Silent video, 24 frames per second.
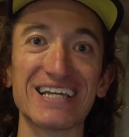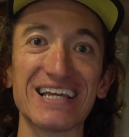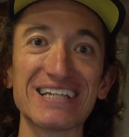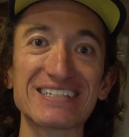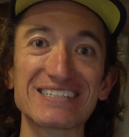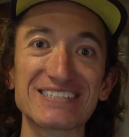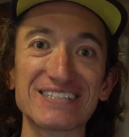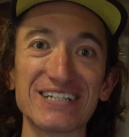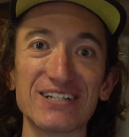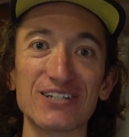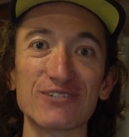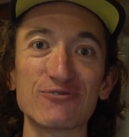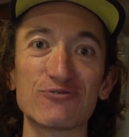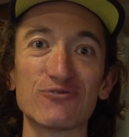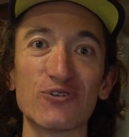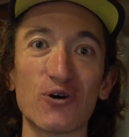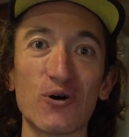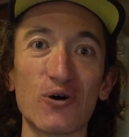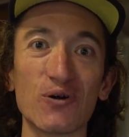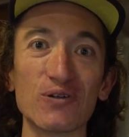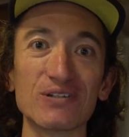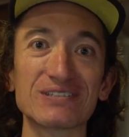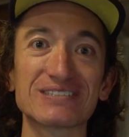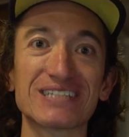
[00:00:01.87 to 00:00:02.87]
It's Dylan
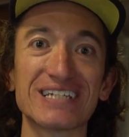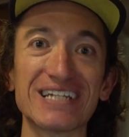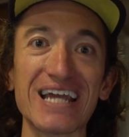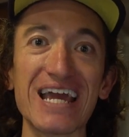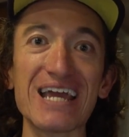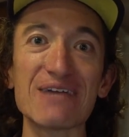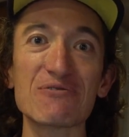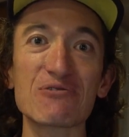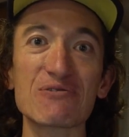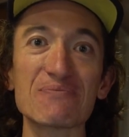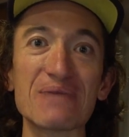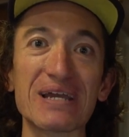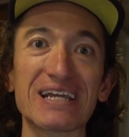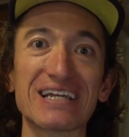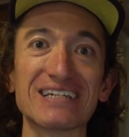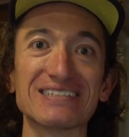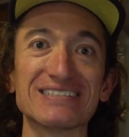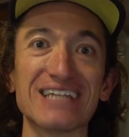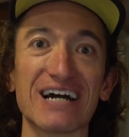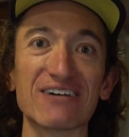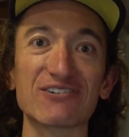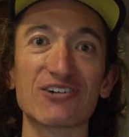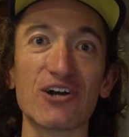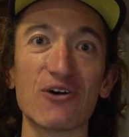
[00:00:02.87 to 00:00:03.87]
Full. Today we're making
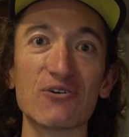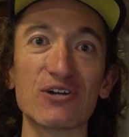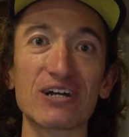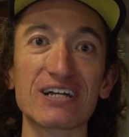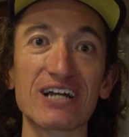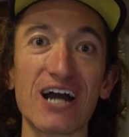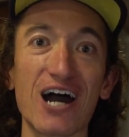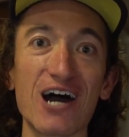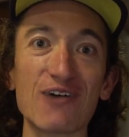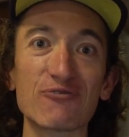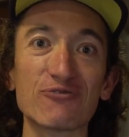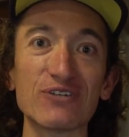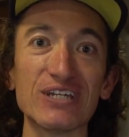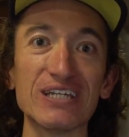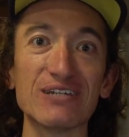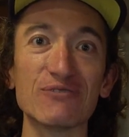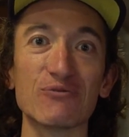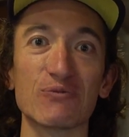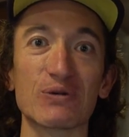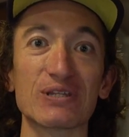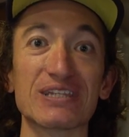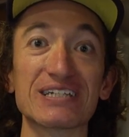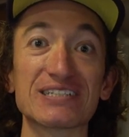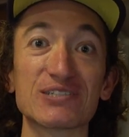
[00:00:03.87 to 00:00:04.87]
Dalgona coffee
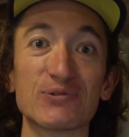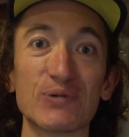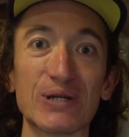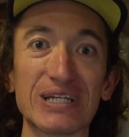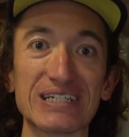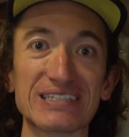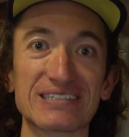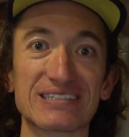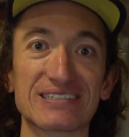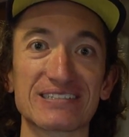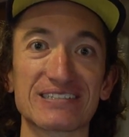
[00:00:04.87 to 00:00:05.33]
with a twist.